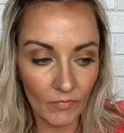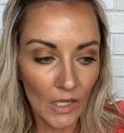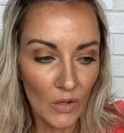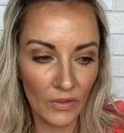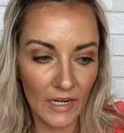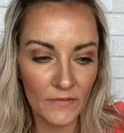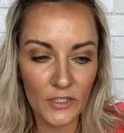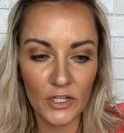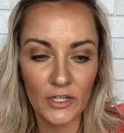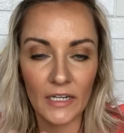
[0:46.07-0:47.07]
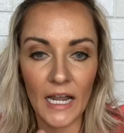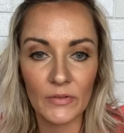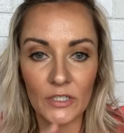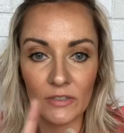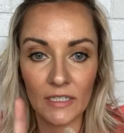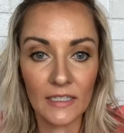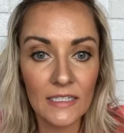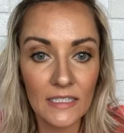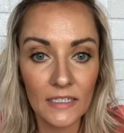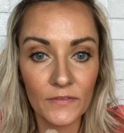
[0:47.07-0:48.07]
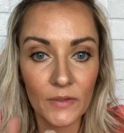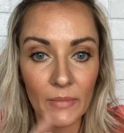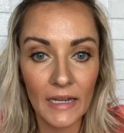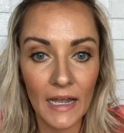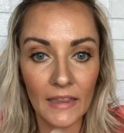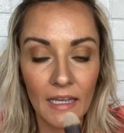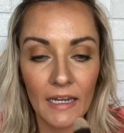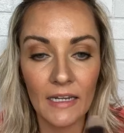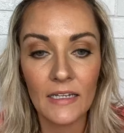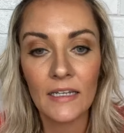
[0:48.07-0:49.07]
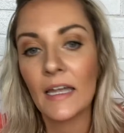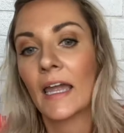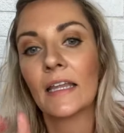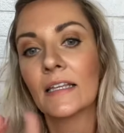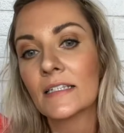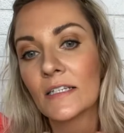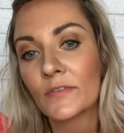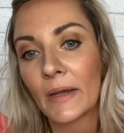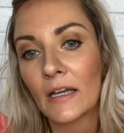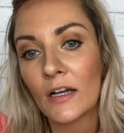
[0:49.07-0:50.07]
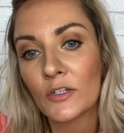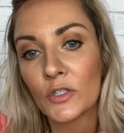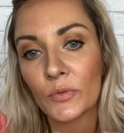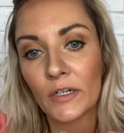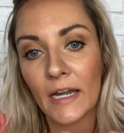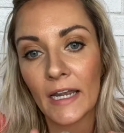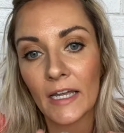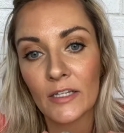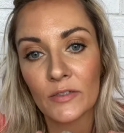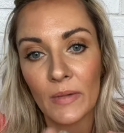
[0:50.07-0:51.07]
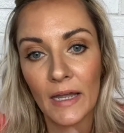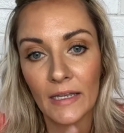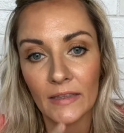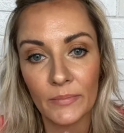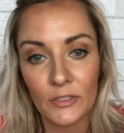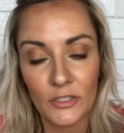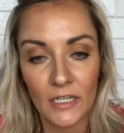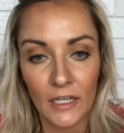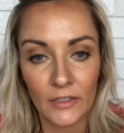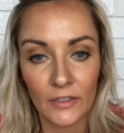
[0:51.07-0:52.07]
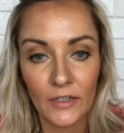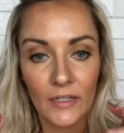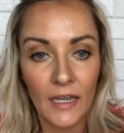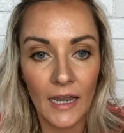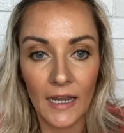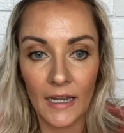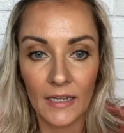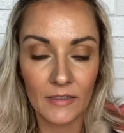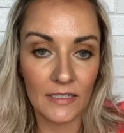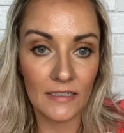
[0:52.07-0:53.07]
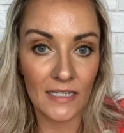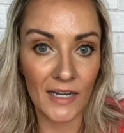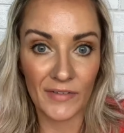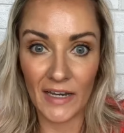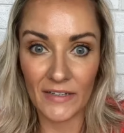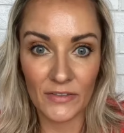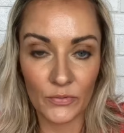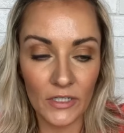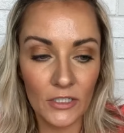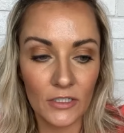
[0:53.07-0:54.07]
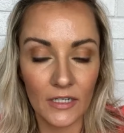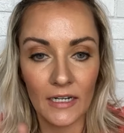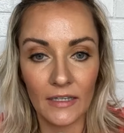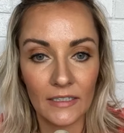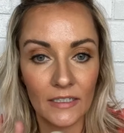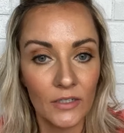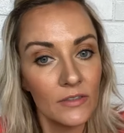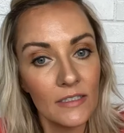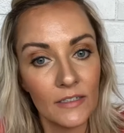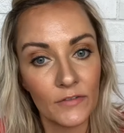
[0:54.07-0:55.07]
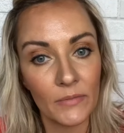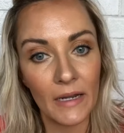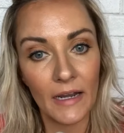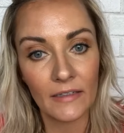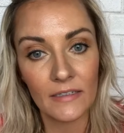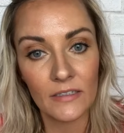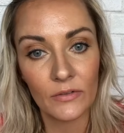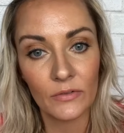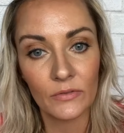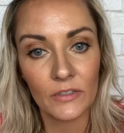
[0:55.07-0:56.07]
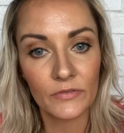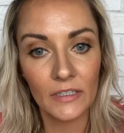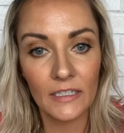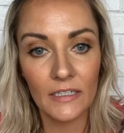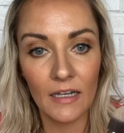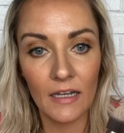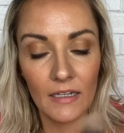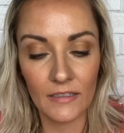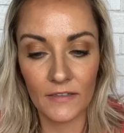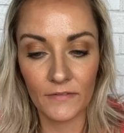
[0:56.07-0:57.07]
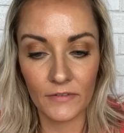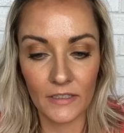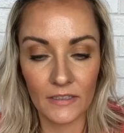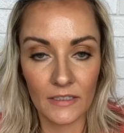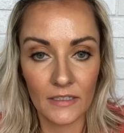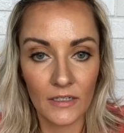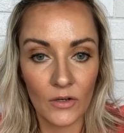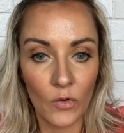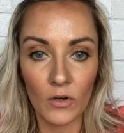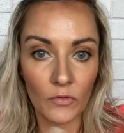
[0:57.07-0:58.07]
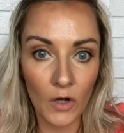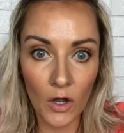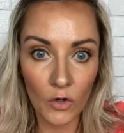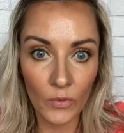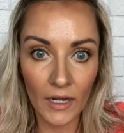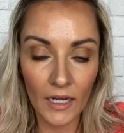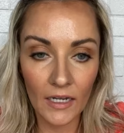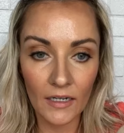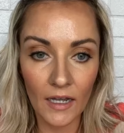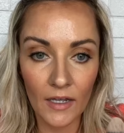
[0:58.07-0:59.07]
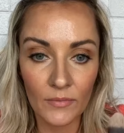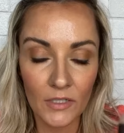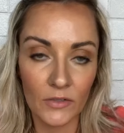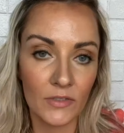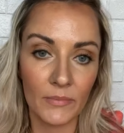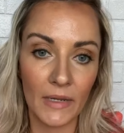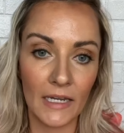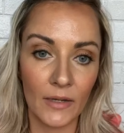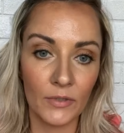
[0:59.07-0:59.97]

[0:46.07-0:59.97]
When I first started, I was using this end for my highlight and this in for my contour and my lip and cheek color. And since I've kind of switched and I like to use this in for my highlight. So there's really not a different or a wrong way to use the makeup.